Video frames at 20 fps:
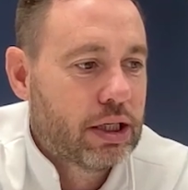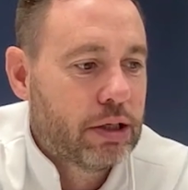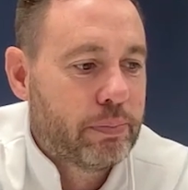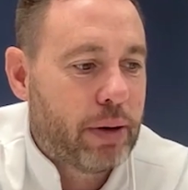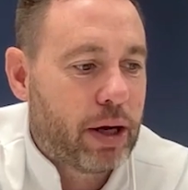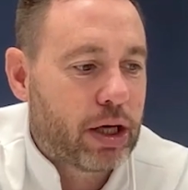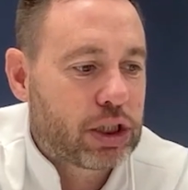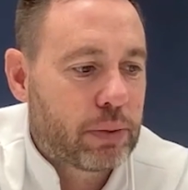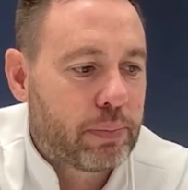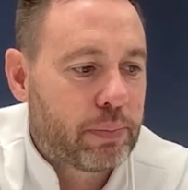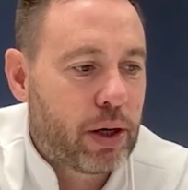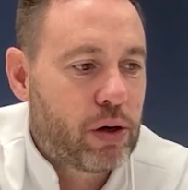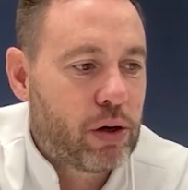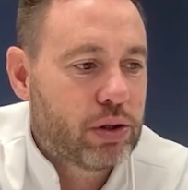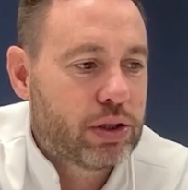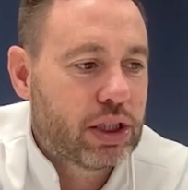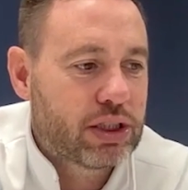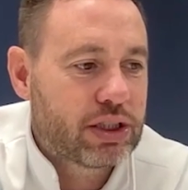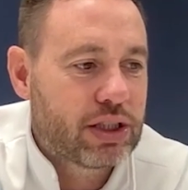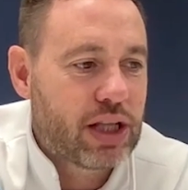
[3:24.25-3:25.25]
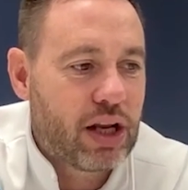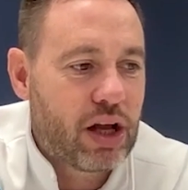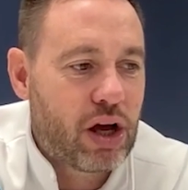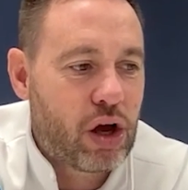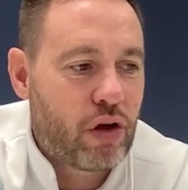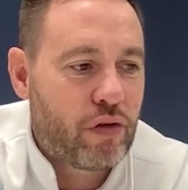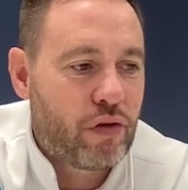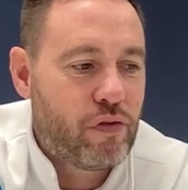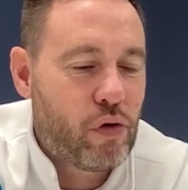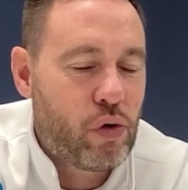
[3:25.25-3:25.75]
But I suppose it's the
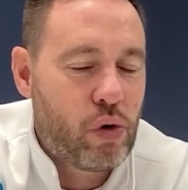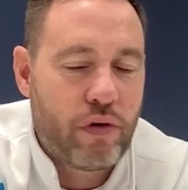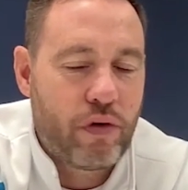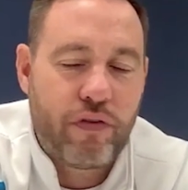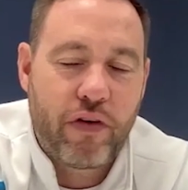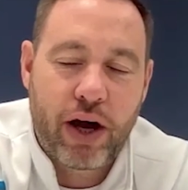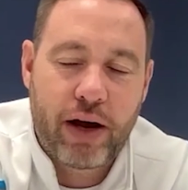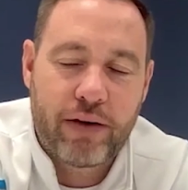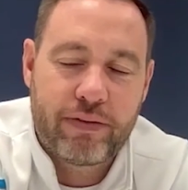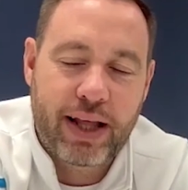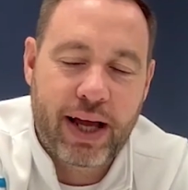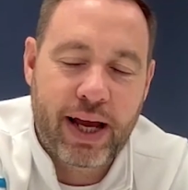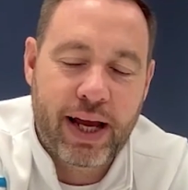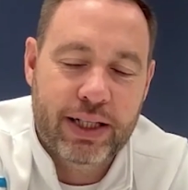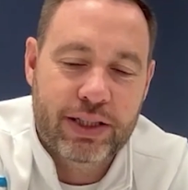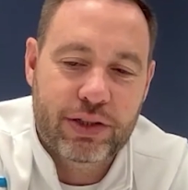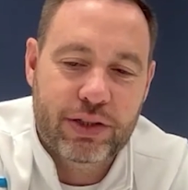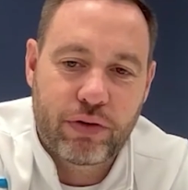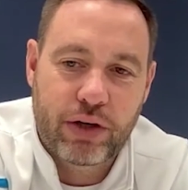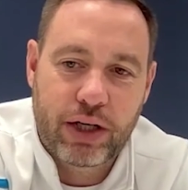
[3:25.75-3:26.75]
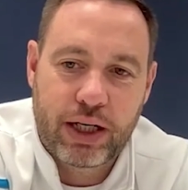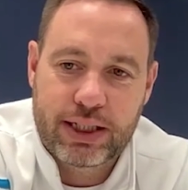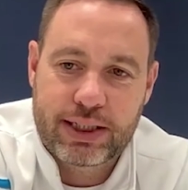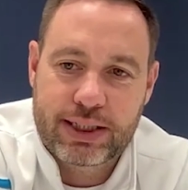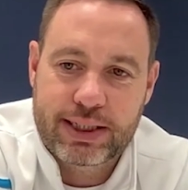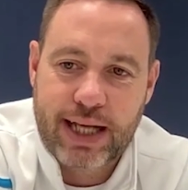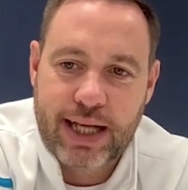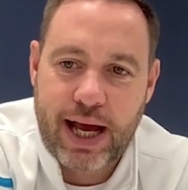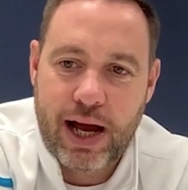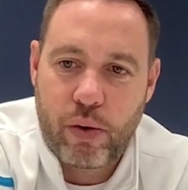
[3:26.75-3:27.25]
last 4 or 5 days have really
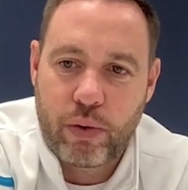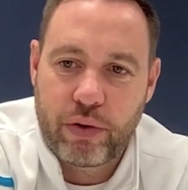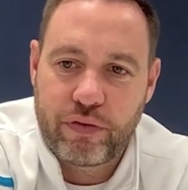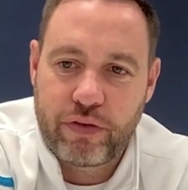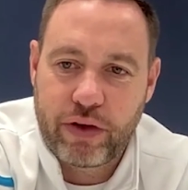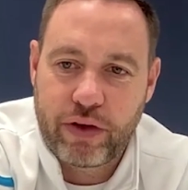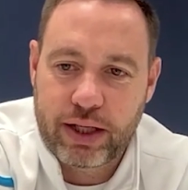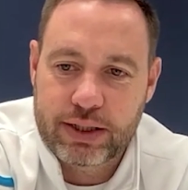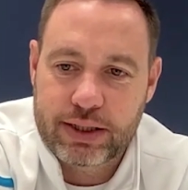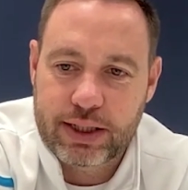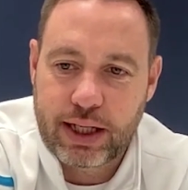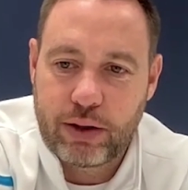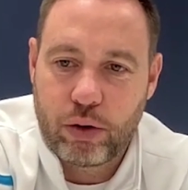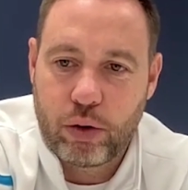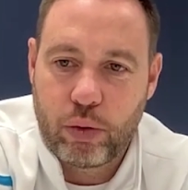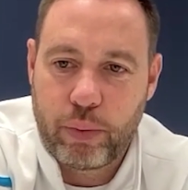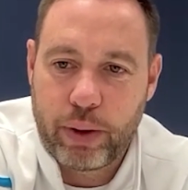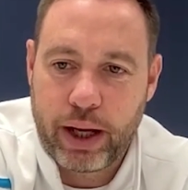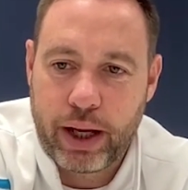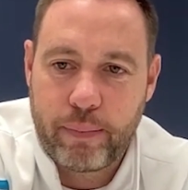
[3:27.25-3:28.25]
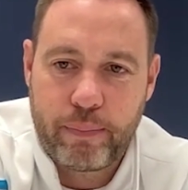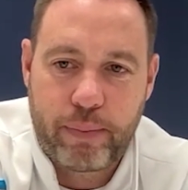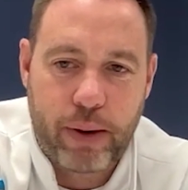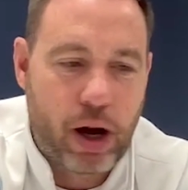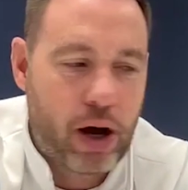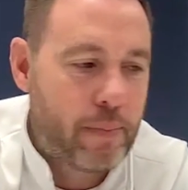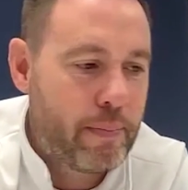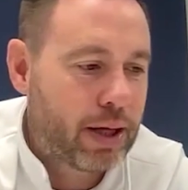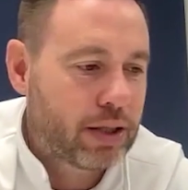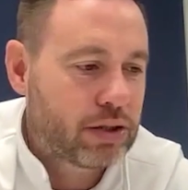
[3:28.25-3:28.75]
soured things a little bit.
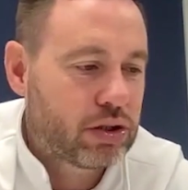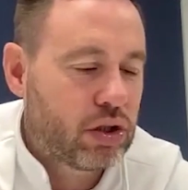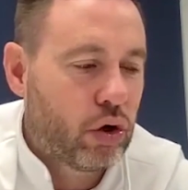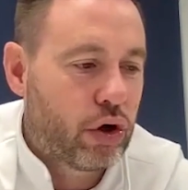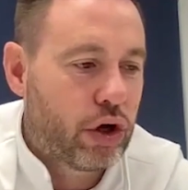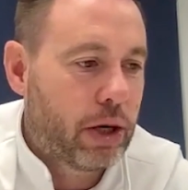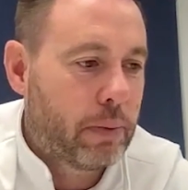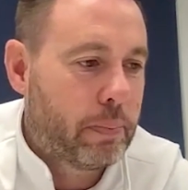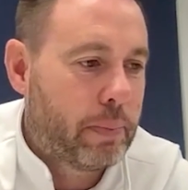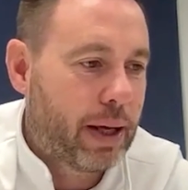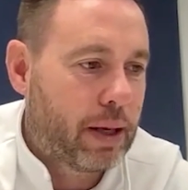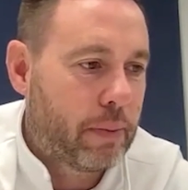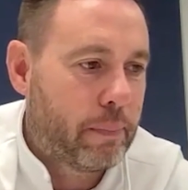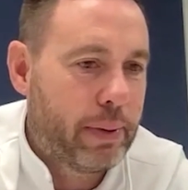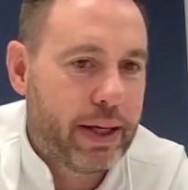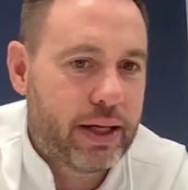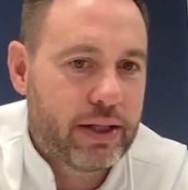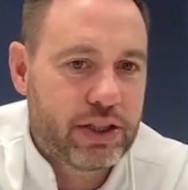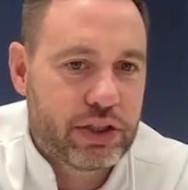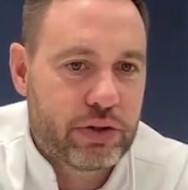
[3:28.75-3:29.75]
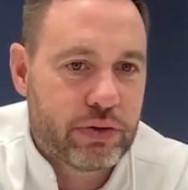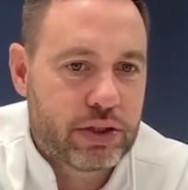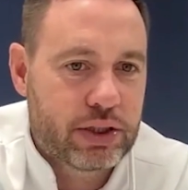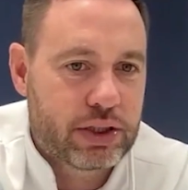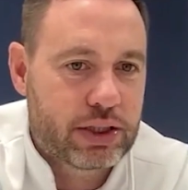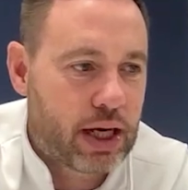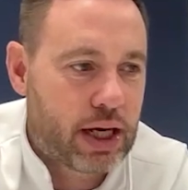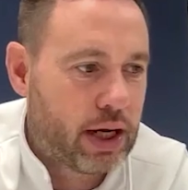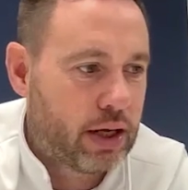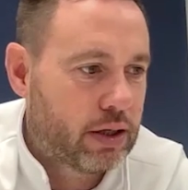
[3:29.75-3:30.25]
But I must look at the bigger picture and
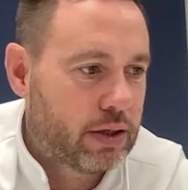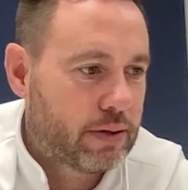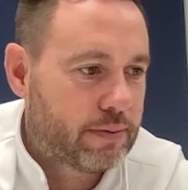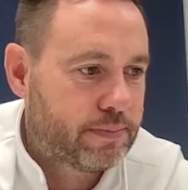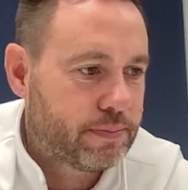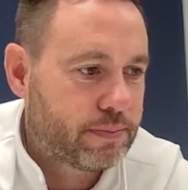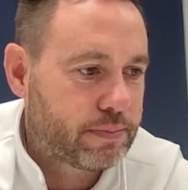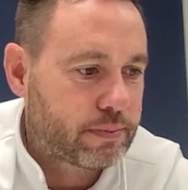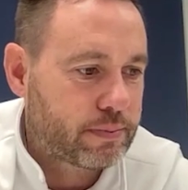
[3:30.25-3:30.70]
say that